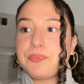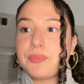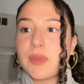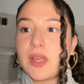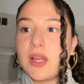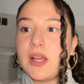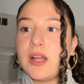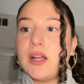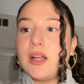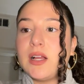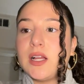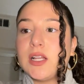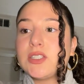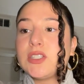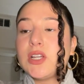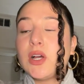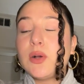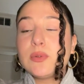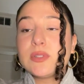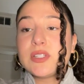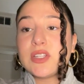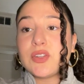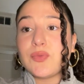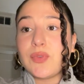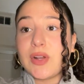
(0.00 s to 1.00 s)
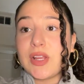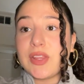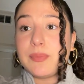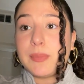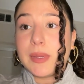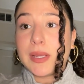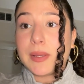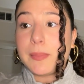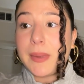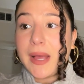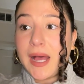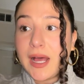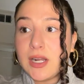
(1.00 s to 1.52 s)
tones and
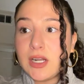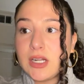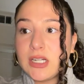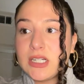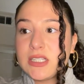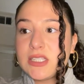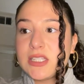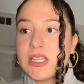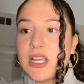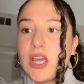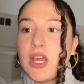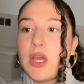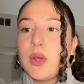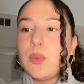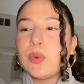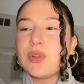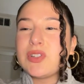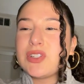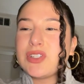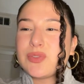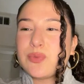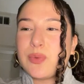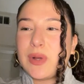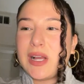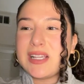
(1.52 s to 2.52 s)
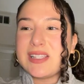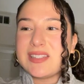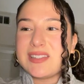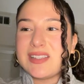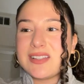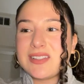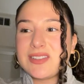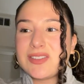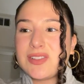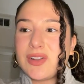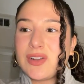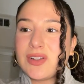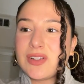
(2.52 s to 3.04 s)
rhythmic patterns, which is why sing
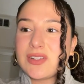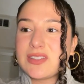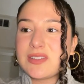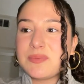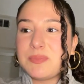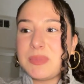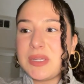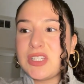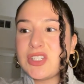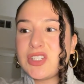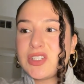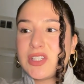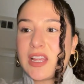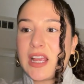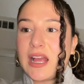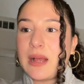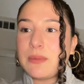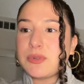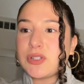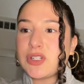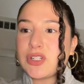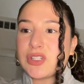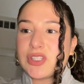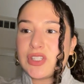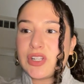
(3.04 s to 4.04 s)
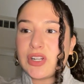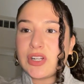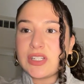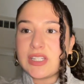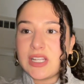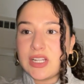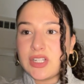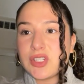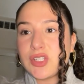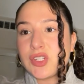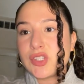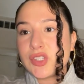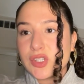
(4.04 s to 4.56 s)
song speech captures their
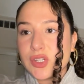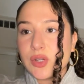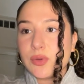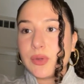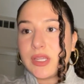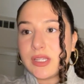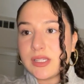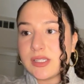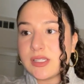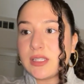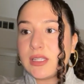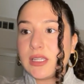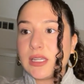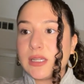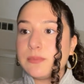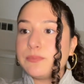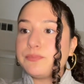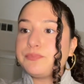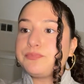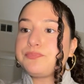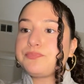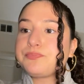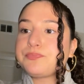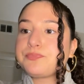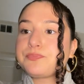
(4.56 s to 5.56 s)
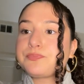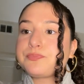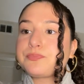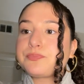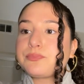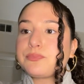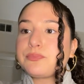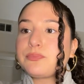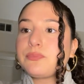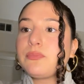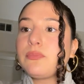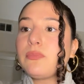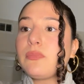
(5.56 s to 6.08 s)
attention so easily.
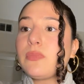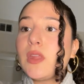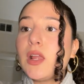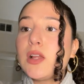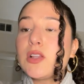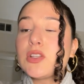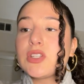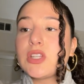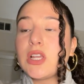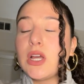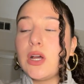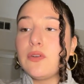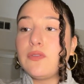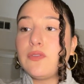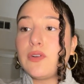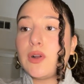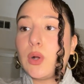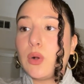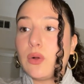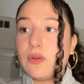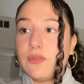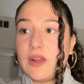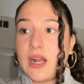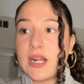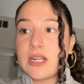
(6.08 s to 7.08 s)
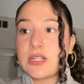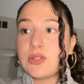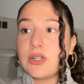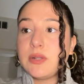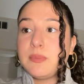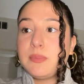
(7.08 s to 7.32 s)
So, for olfactory